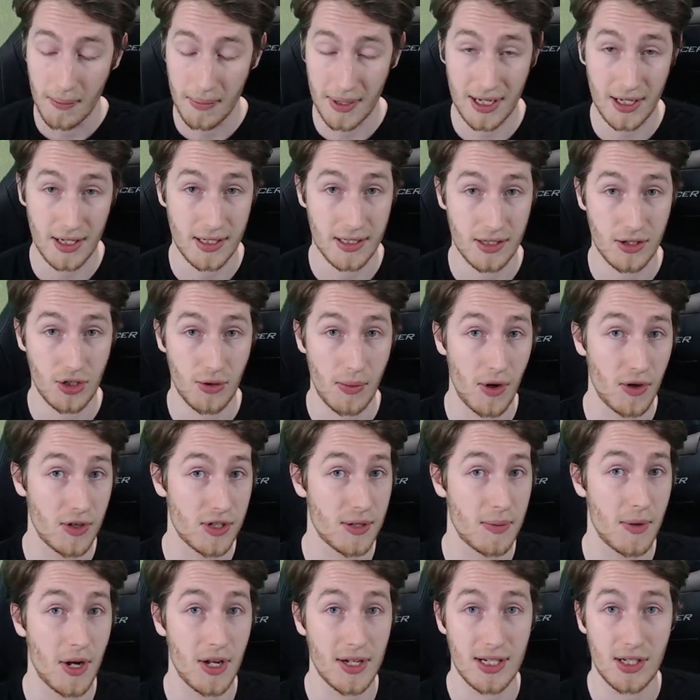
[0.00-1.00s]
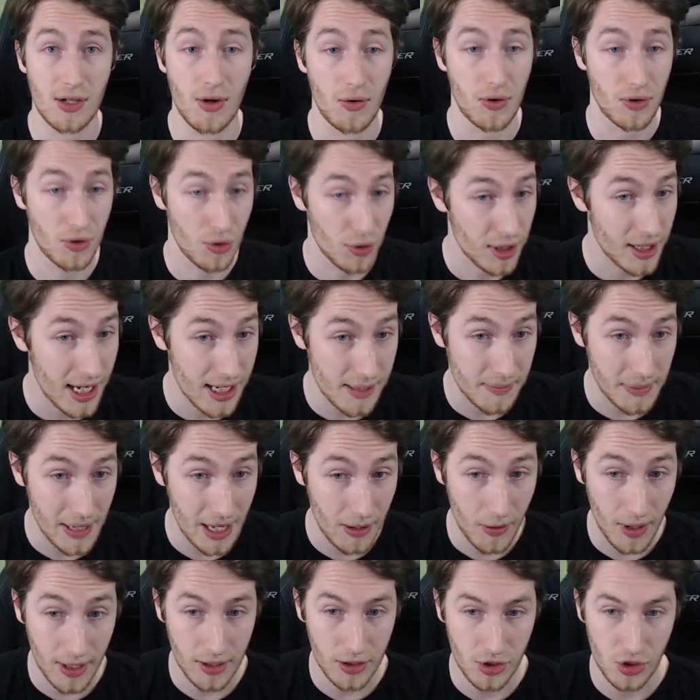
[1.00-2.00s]
because Dromoka's Command is no good against
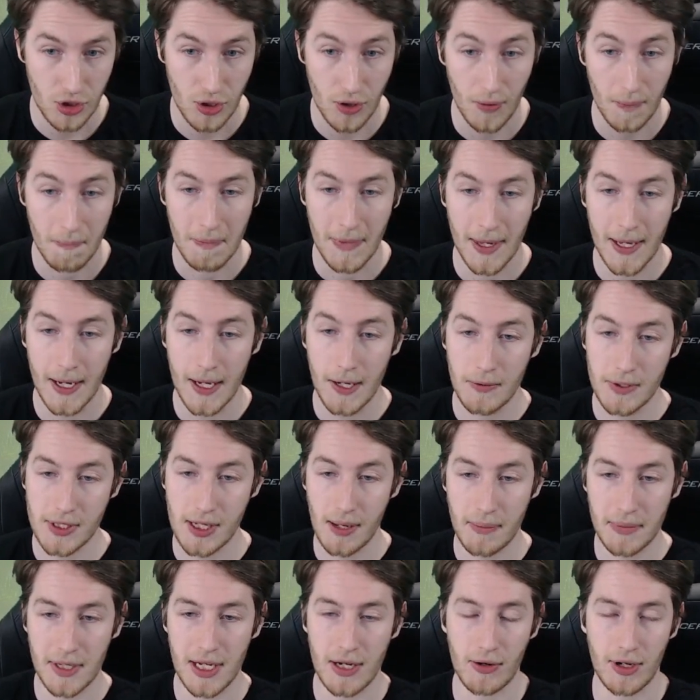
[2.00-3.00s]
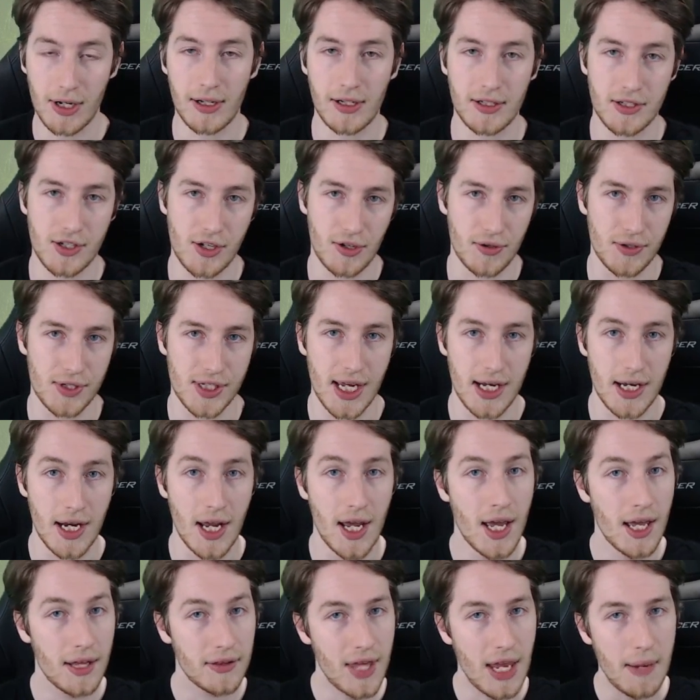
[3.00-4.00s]
black-white control. We sub the Eerie Interludes in,
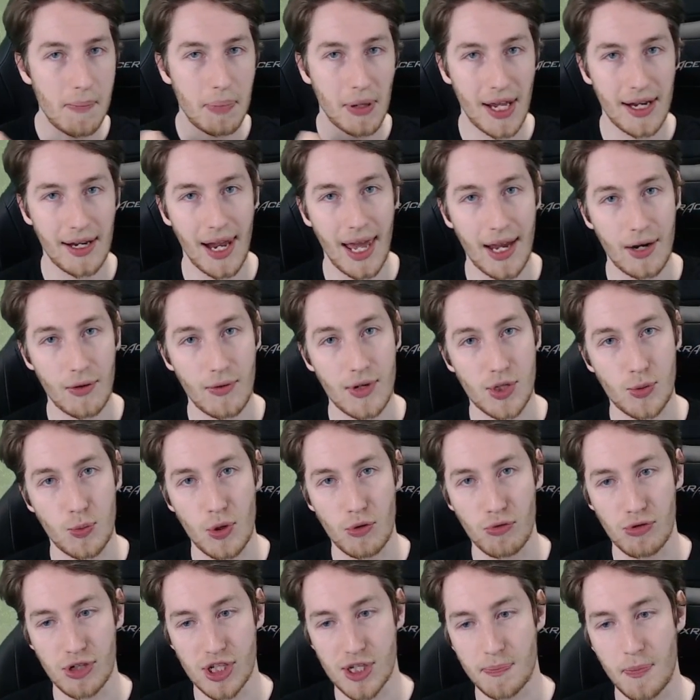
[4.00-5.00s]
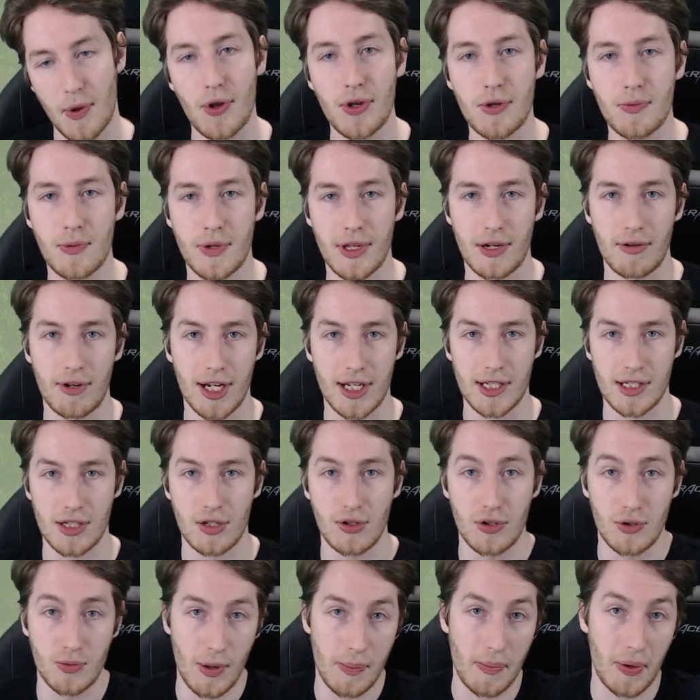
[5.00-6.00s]
they play Languish, we respond with Eerie
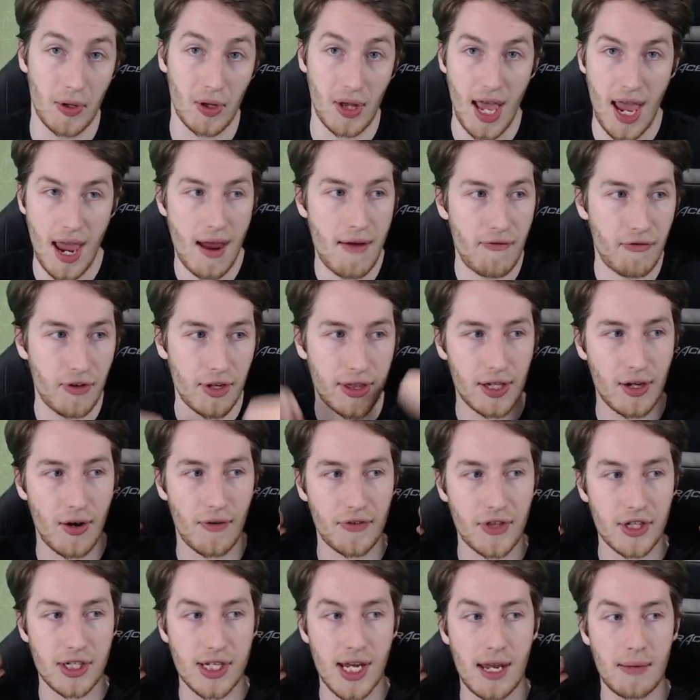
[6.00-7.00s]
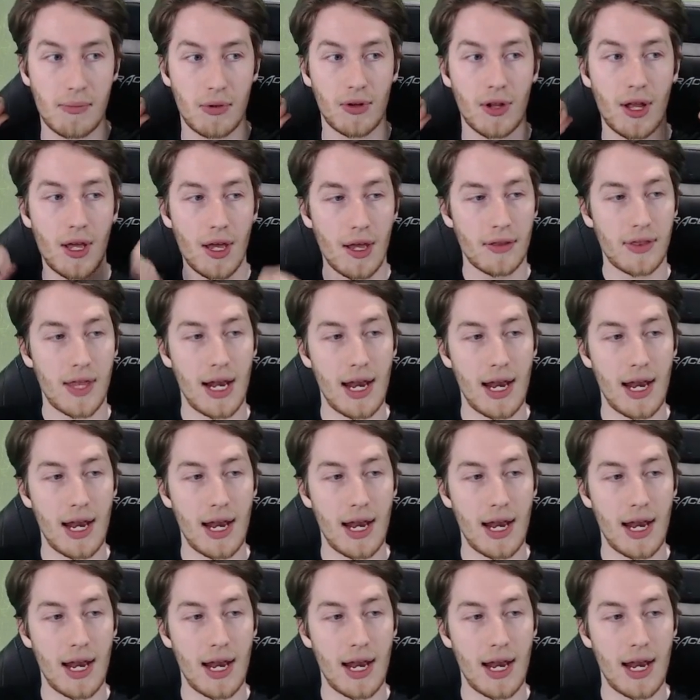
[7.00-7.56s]
Interlude, we pull everything off the table, their